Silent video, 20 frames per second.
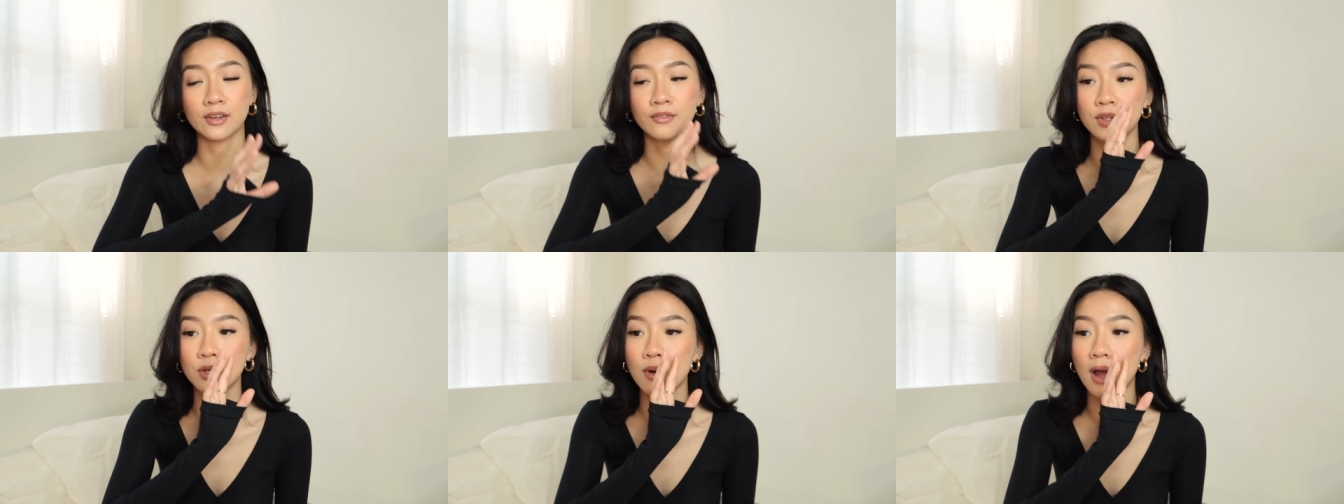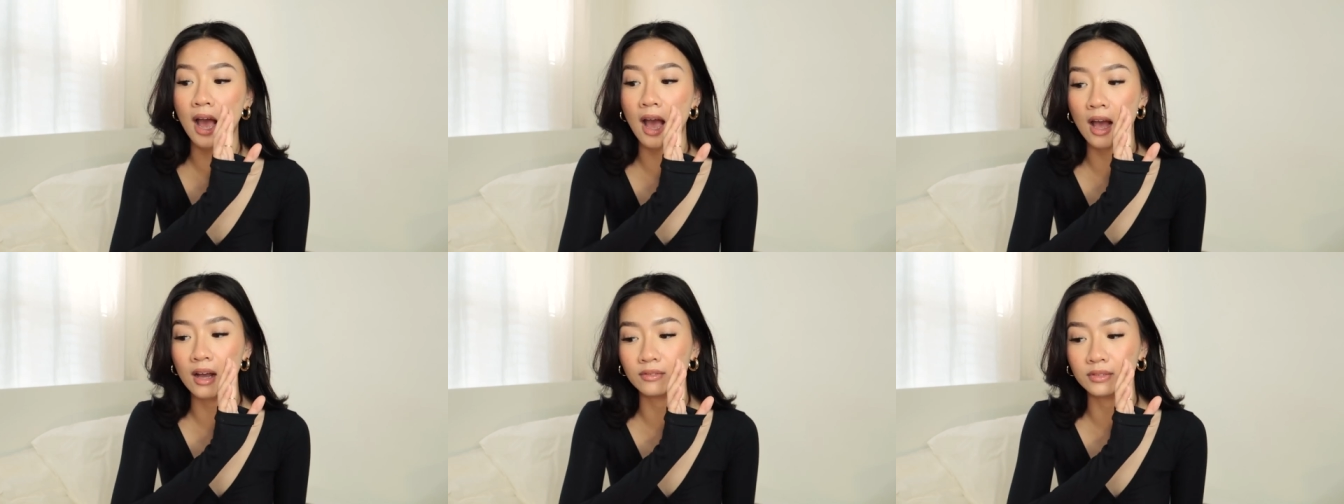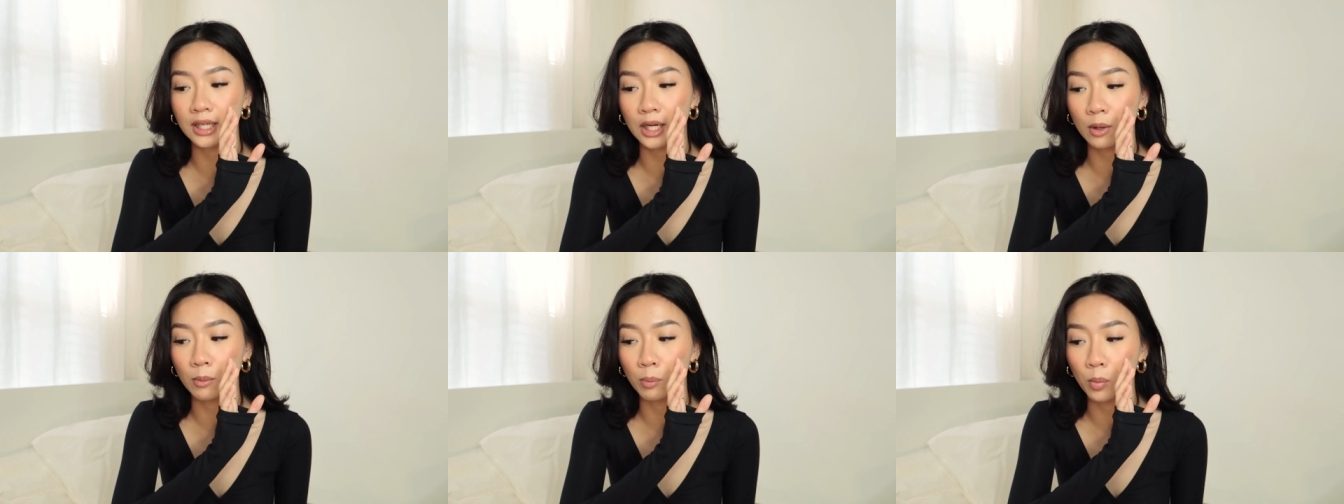If you have
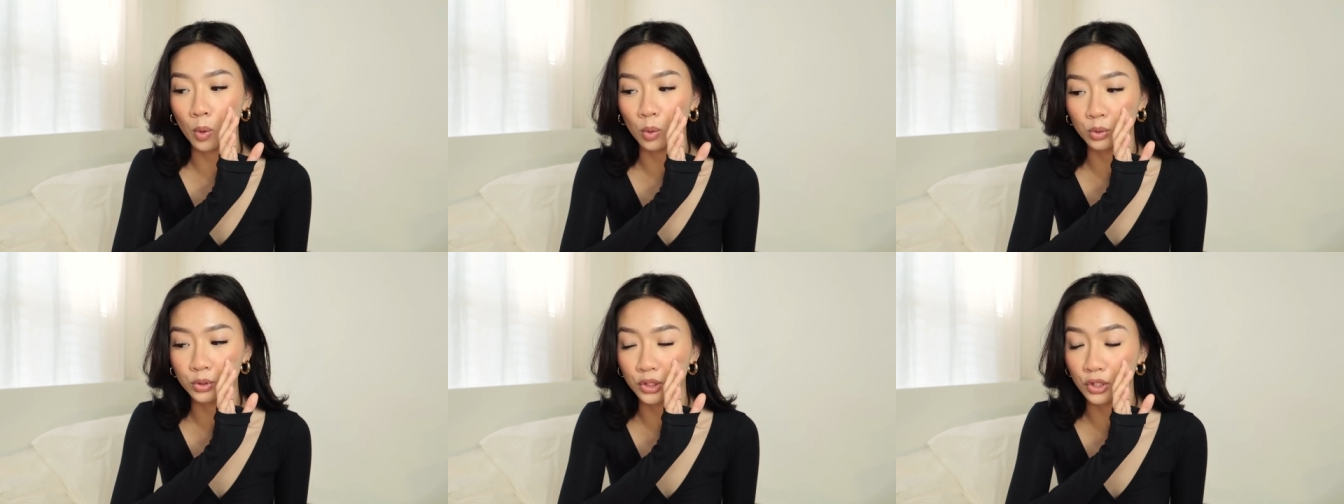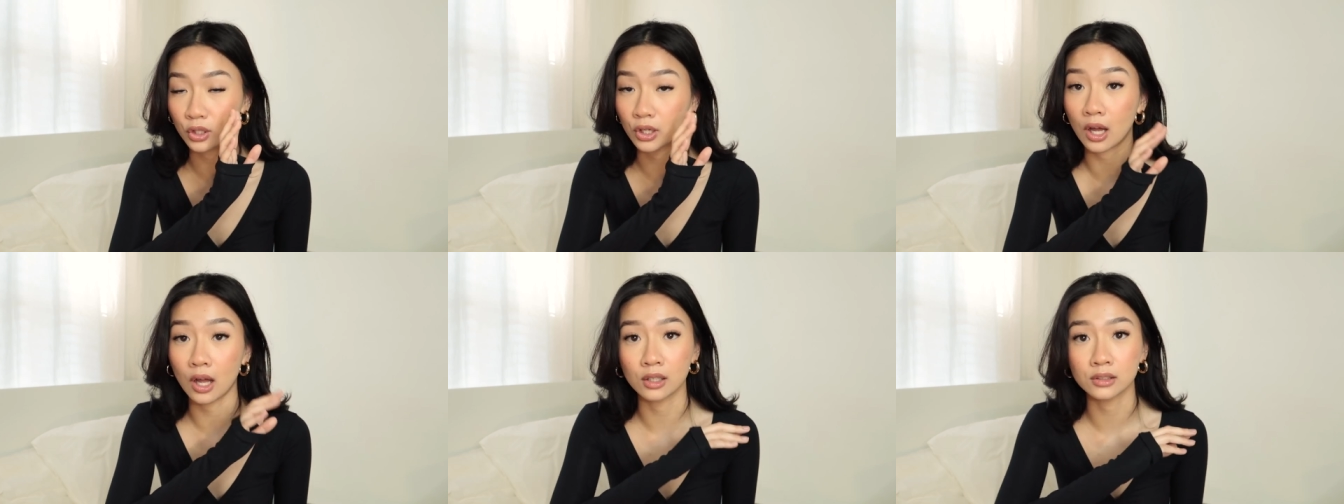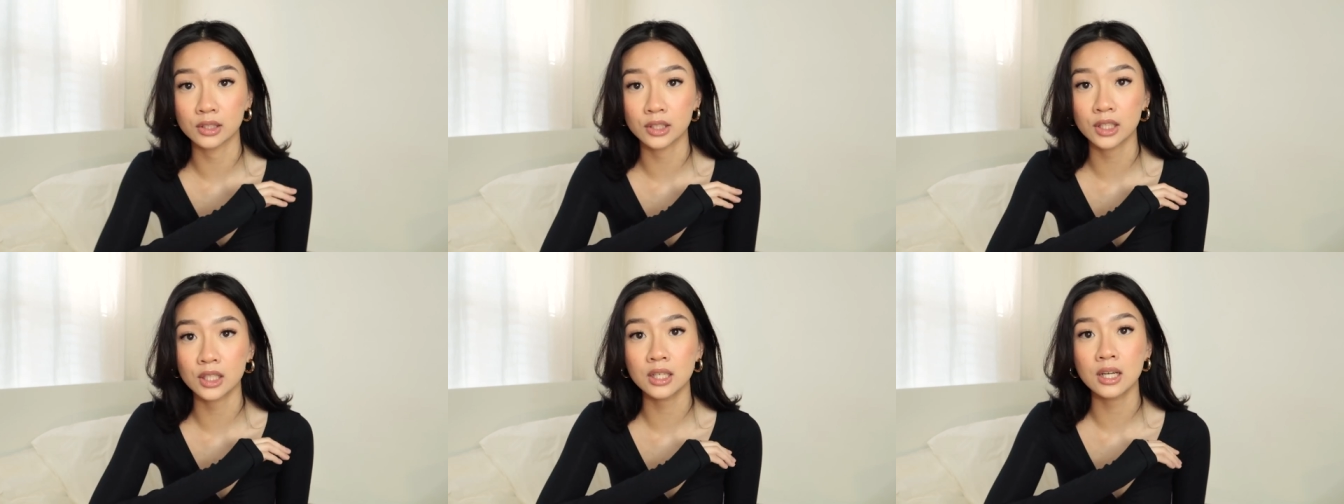like a bolder
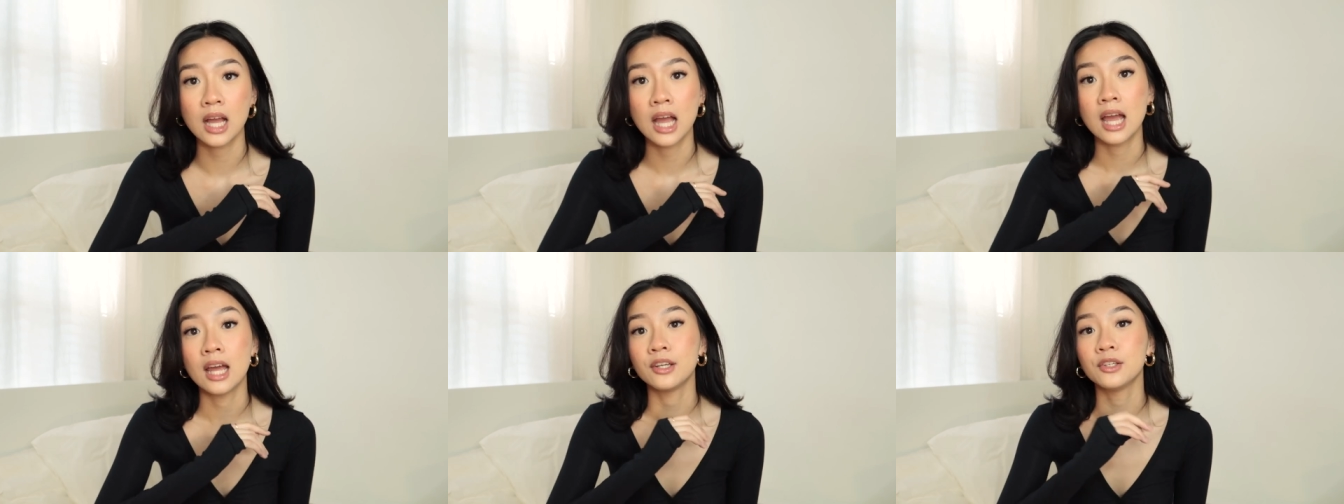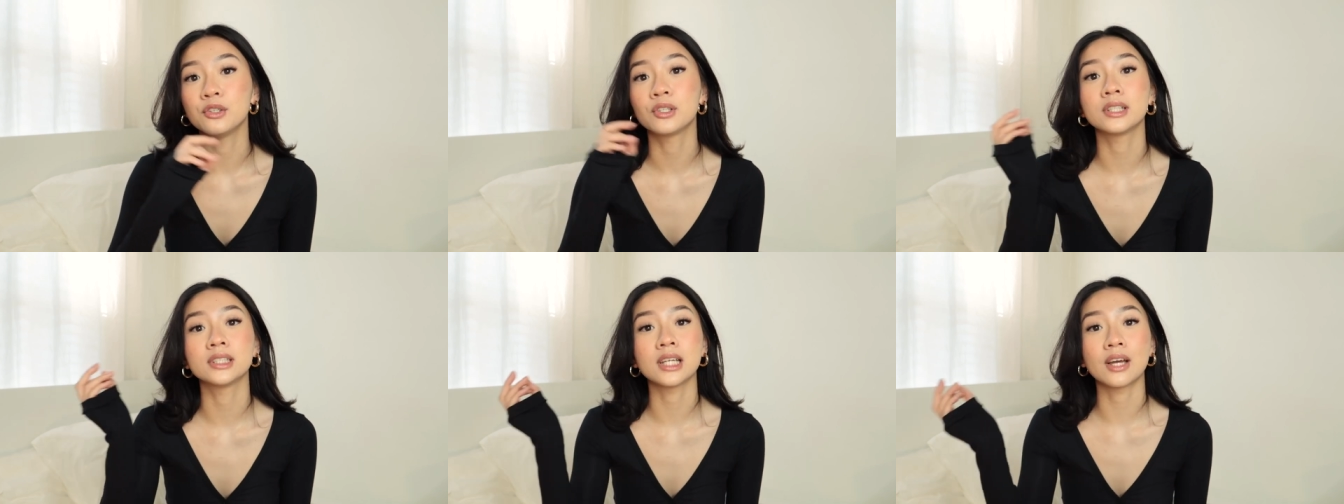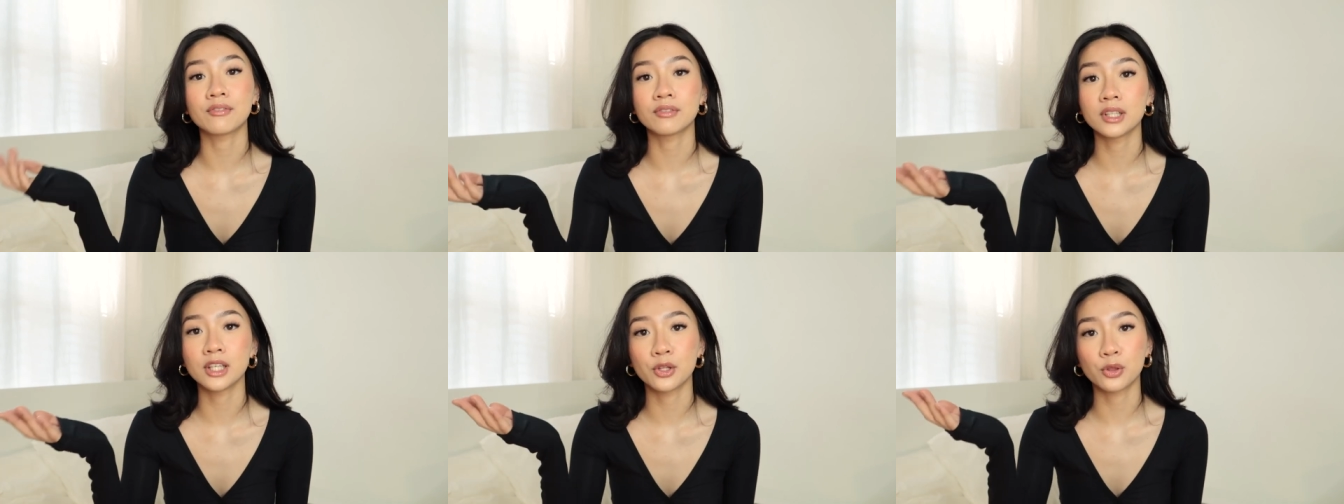color, you can
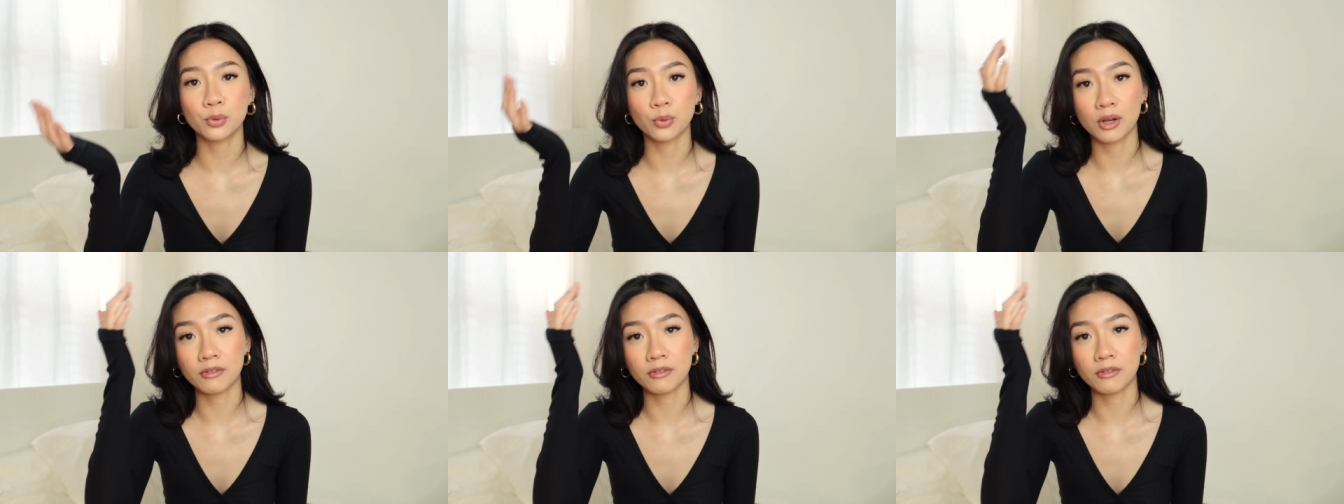definitely